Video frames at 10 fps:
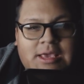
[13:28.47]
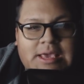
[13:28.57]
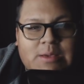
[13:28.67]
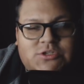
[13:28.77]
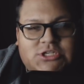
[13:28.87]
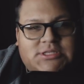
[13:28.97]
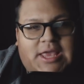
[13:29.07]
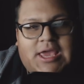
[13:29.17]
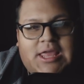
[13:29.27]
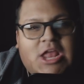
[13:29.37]
He was just
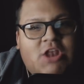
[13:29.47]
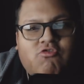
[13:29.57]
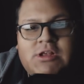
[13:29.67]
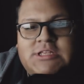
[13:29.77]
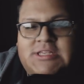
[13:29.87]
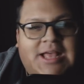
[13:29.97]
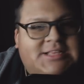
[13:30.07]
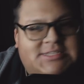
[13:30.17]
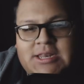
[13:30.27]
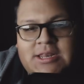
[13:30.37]
like an entrance, and
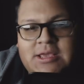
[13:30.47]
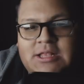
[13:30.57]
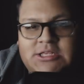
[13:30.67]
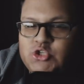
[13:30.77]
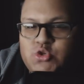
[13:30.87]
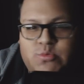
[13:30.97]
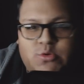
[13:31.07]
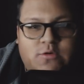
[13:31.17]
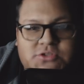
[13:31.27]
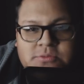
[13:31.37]
that's it, in just two
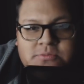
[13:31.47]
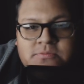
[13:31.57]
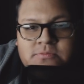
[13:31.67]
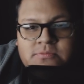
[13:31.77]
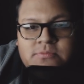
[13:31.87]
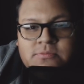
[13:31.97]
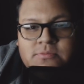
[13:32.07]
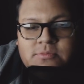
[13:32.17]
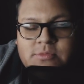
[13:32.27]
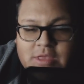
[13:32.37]
moves.
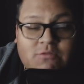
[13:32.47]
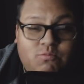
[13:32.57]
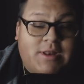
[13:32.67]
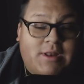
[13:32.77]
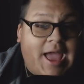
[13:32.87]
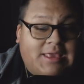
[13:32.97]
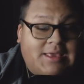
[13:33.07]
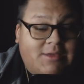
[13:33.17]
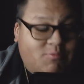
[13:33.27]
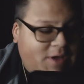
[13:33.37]
That's what I
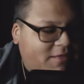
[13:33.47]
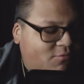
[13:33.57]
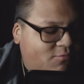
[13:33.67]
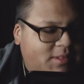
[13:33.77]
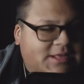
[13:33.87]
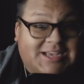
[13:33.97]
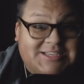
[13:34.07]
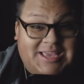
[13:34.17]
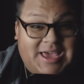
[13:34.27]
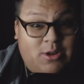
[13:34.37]
got to realize
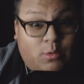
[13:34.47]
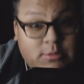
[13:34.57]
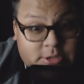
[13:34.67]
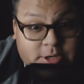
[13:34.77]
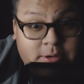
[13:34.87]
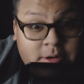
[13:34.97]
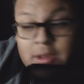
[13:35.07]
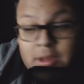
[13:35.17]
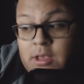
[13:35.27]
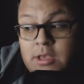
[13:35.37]
as I got older,
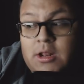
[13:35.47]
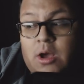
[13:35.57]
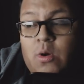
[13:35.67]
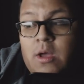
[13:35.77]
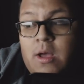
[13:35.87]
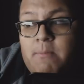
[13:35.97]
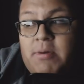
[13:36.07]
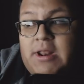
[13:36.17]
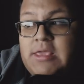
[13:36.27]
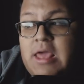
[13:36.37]
you know?
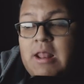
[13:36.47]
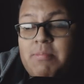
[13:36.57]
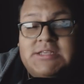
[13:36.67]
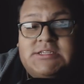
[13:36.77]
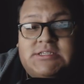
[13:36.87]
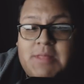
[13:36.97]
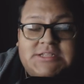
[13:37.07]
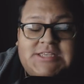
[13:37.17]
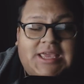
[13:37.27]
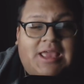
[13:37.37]
But again, I'm
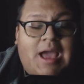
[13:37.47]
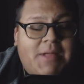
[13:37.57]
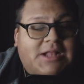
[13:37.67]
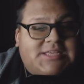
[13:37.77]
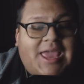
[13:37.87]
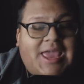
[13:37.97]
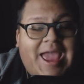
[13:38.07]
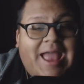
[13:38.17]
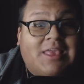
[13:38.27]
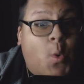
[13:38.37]
not taking
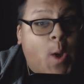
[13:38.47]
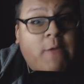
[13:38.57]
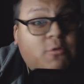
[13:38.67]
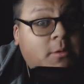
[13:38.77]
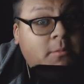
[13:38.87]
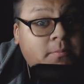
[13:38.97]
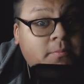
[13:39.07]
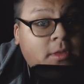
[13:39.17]
anything away from him.